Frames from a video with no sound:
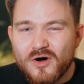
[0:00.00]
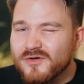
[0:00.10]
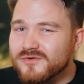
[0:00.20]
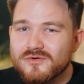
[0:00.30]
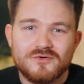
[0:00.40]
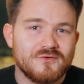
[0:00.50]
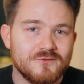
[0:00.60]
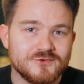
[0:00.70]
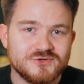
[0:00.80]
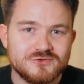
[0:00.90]
on a
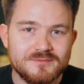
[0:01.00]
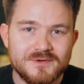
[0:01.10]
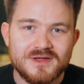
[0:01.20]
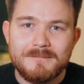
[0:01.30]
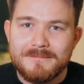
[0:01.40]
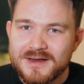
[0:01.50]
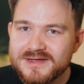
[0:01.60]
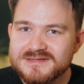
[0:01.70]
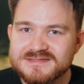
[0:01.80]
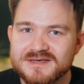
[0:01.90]
controversial topic, play
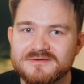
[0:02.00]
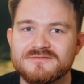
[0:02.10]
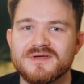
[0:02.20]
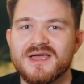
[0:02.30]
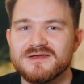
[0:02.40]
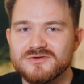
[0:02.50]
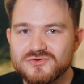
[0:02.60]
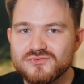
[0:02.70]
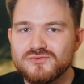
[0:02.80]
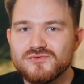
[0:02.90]
it safe and
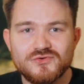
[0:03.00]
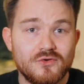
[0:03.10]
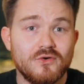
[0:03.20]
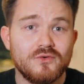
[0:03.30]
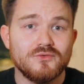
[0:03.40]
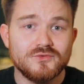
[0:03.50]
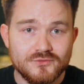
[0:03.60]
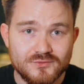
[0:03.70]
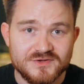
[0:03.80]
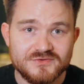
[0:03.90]
do your own
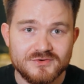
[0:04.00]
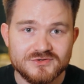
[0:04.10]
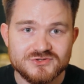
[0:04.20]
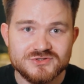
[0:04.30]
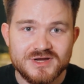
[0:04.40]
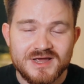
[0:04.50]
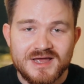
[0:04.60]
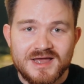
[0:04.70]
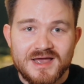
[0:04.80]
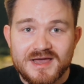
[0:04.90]
research.
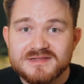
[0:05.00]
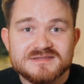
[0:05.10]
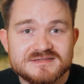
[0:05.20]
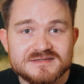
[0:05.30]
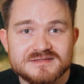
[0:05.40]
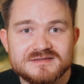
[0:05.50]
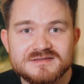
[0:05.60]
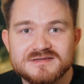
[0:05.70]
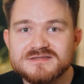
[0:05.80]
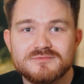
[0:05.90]
And this is it.
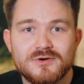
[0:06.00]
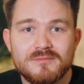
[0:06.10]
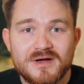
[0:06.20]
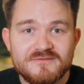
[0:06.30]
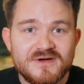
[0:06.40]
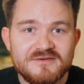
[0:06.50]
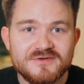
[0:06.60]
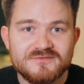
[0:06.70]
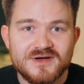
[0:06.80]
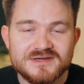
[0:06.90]
These were my 5
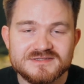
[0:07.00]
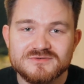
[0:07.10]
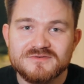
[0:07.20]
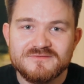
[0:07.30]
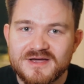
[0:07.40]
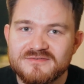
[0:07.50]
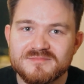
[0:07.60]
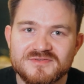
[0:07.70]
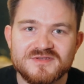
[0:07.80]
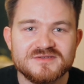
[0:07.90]
advices or the 5
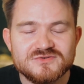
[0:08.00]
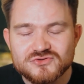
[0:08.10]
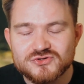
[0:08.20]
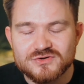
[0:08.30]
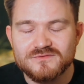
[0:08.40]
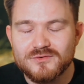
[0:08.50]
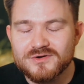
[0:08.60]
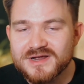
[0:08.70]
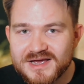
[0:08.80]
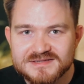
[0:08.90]
mistakes you should
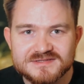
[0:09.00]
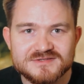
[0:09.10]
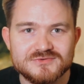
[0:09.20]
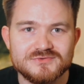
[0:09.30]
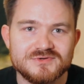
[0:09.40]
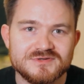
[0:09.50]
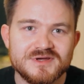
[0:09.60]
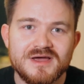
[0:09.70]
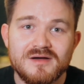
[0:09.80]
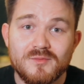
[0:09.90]
avoid as a student
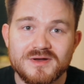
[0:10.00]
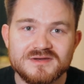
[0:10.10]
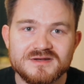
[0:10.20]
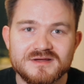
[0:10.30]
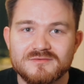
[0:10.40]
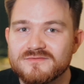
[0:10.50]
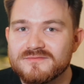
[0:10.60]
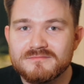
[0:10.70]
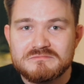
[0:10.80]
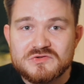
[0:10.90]
when dealing
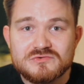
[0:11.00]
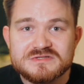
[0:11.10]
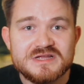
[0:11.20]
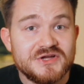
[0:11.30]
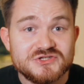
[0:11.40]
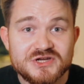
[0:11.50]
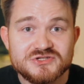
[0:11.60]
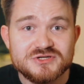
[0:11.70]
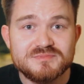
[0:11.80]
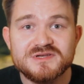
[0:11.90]
with tools like
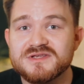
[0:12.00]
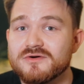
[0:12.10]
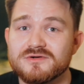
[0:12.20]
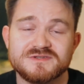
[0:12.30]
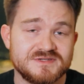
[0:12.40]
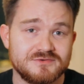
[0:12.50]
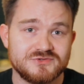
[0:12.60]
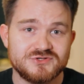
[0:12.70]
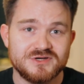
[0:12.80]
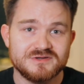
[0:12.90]
ChatGPT or
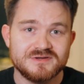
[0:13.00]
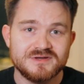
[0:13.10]
ZenoChat.